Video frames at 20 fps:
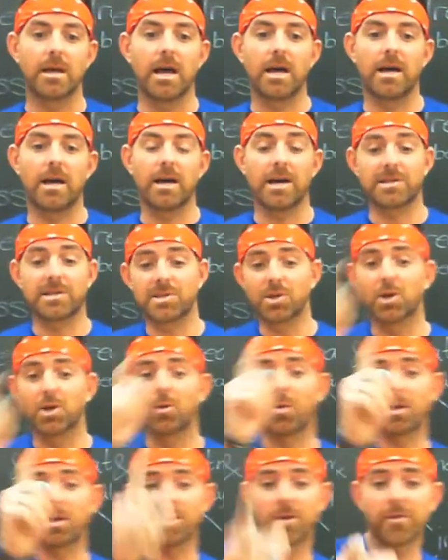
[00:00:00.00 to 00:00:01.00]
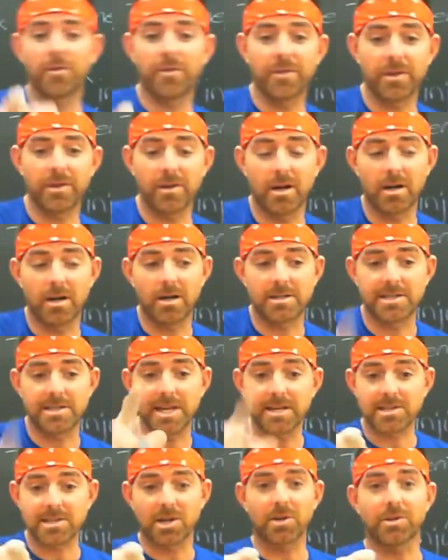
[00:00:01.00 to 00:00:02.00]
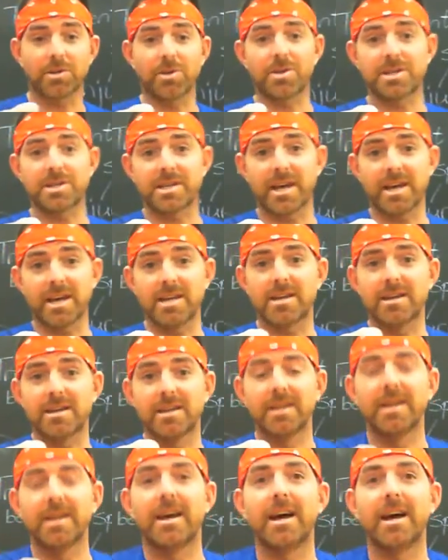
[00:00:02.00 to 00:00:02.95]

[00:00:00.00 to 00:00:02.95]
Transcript: I saw one on the, TikTok the other day.